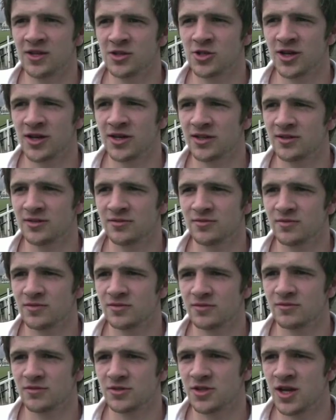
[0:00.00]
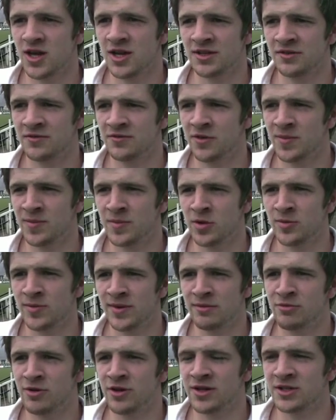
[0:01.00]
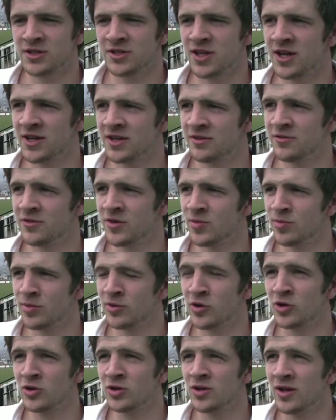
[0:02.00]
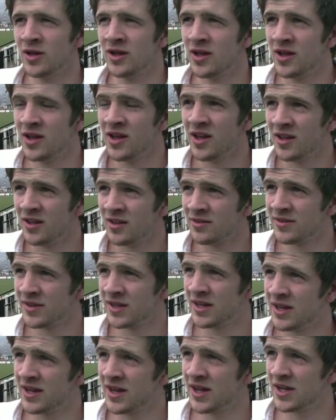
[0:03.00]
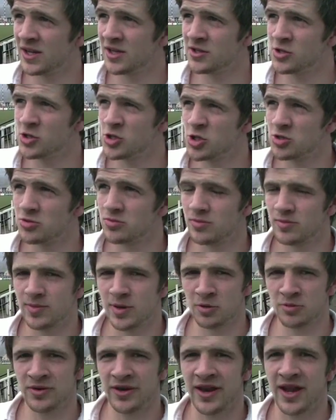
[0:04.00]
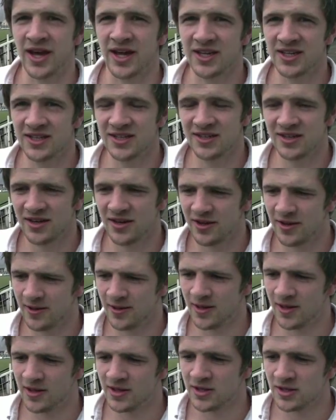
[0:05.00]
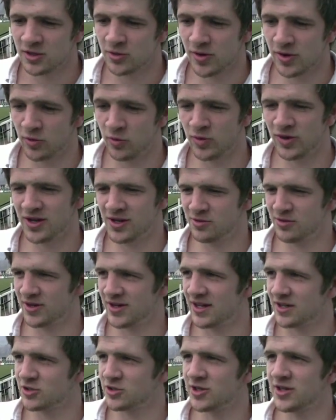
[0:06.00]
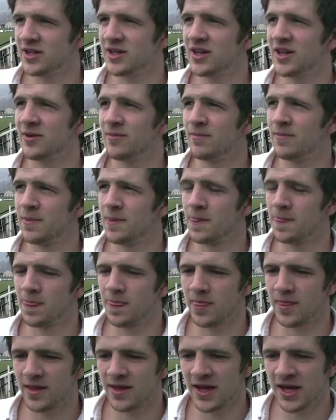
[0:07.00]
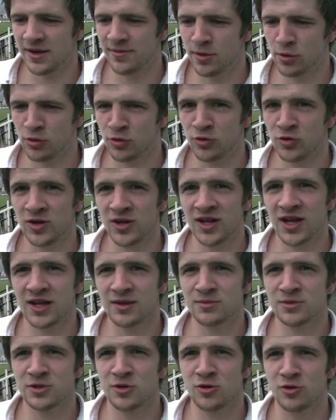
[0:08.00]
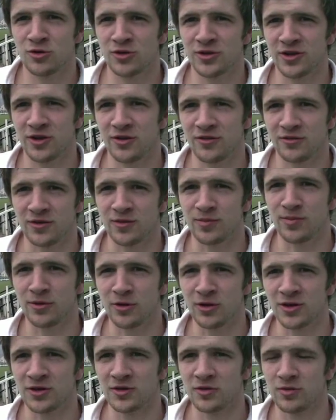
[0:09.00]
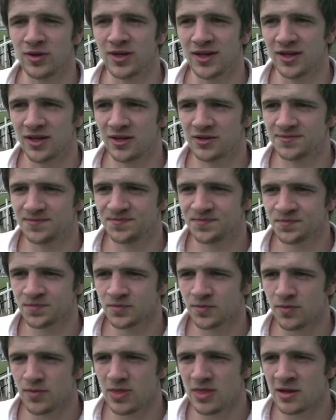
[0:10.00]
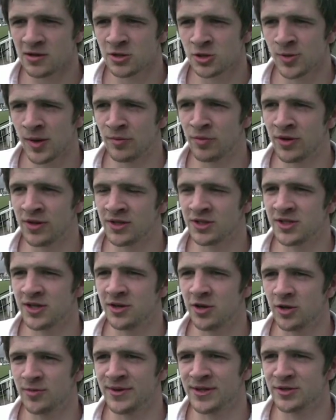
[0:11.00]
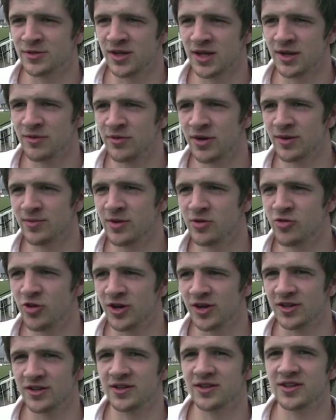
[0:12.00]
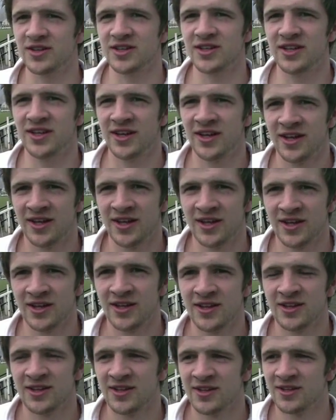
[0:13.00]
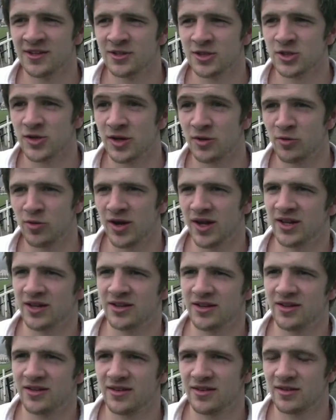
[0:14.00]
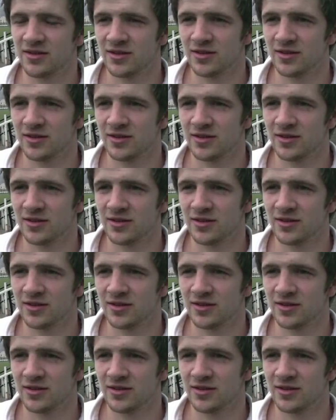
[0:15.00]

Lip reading: age. I started football. My brother started football till age about 9. It's quite a weird one, actually. I had about 3 games called off football in a week. So my brother said, I might as well come rugby training today. So I went,